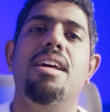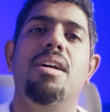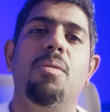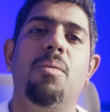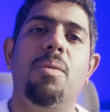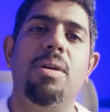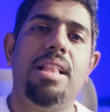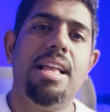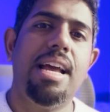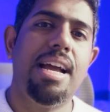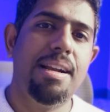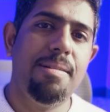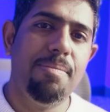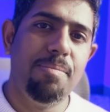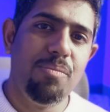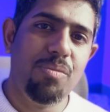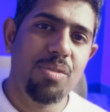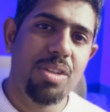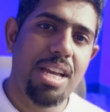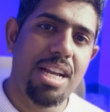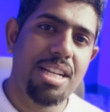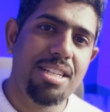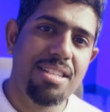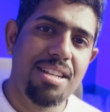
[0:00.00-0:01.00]
with that
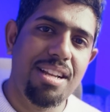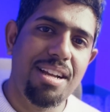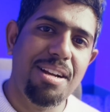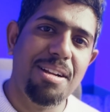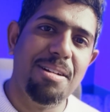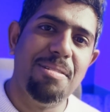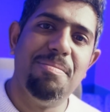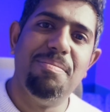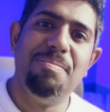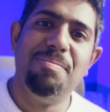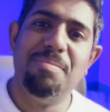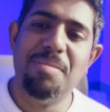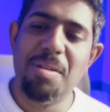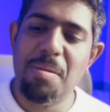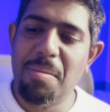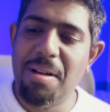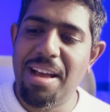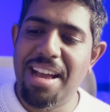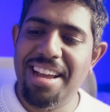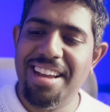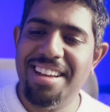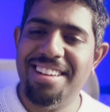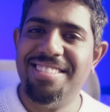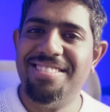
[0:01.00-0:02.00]
catch you later bye bye